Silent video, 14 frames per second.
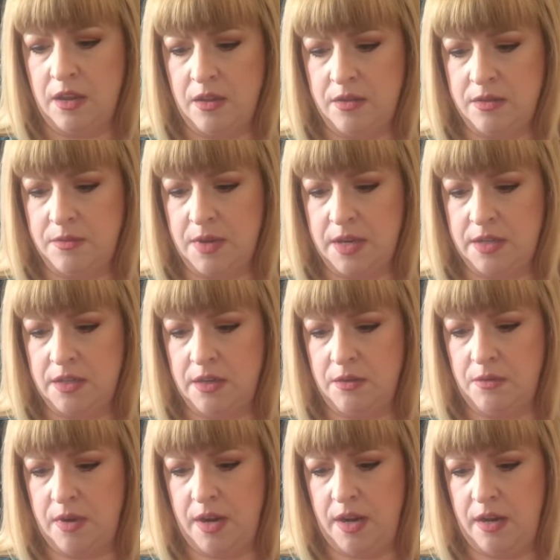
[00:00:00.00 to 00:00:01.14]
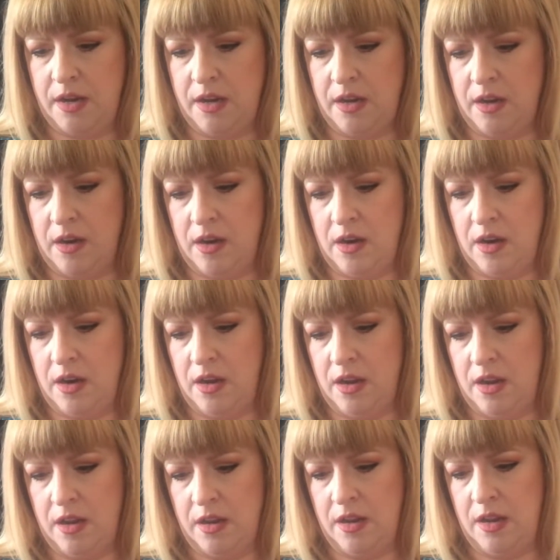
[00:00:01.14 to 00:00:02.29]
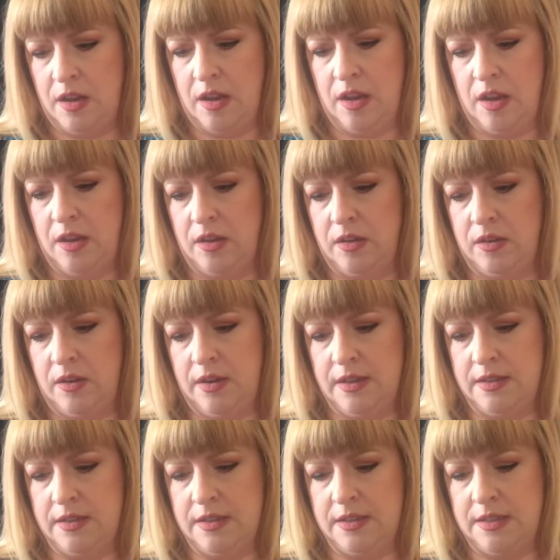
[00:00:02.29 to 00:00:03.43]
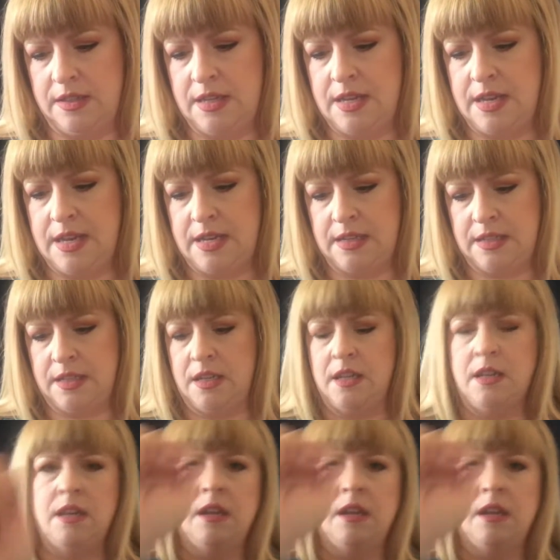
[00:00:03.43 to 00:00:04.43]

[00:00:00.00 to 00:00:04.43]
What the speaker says: I'll swatch it right here, so you guys can see it.